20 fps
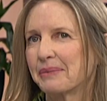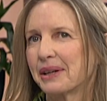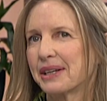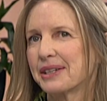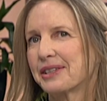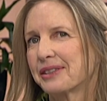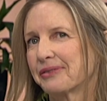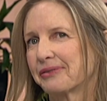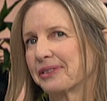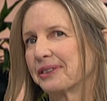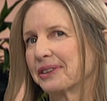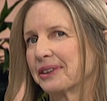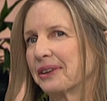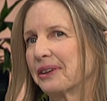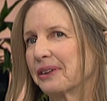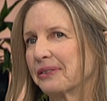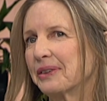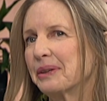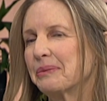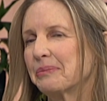much for a
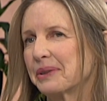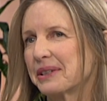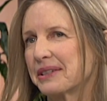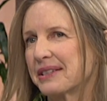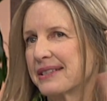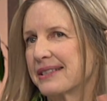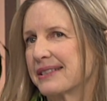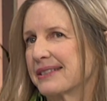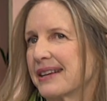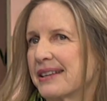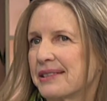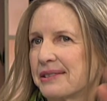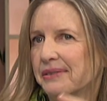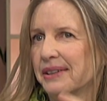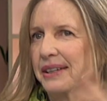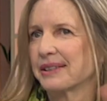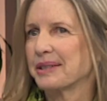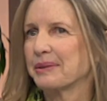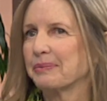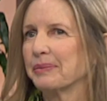lot of it, but she stands
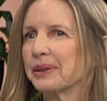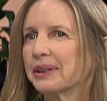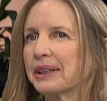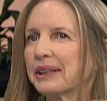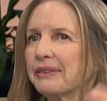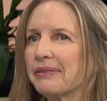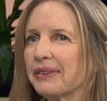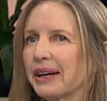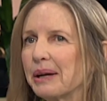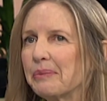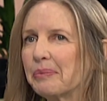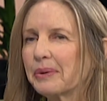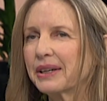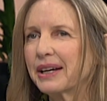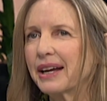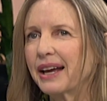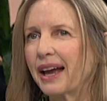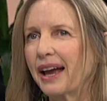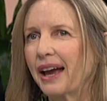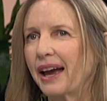around smoking a vape.
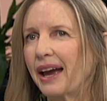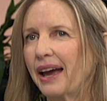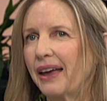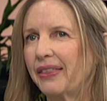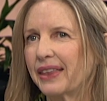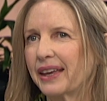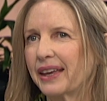And